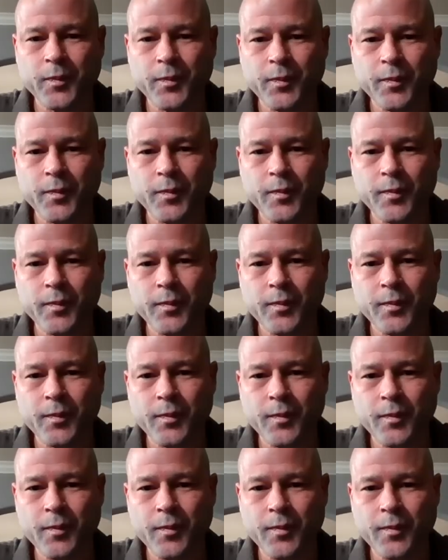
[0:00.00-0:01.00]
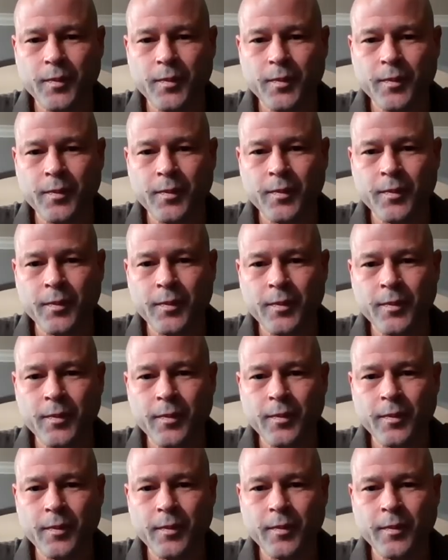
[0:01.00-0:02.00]

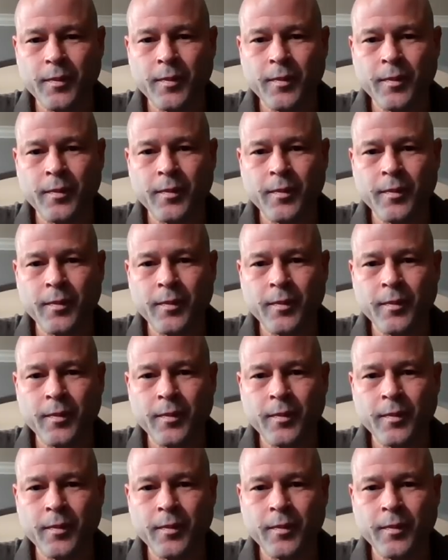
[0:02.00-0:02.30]
No words are spoken by the person on screen.